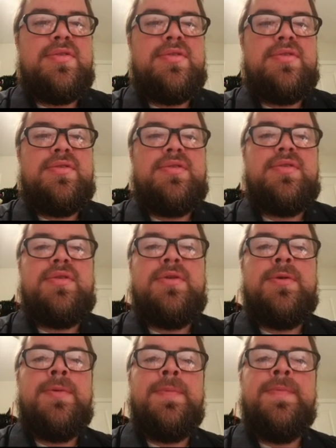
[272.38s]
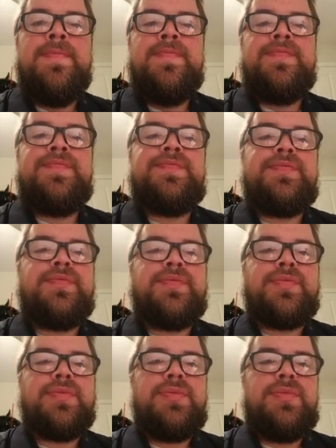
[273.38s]

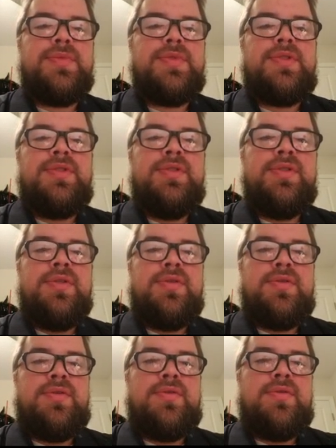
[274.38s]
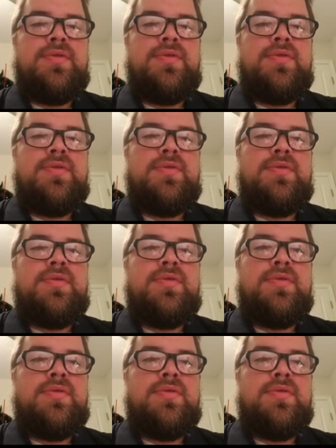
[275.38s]
(silence)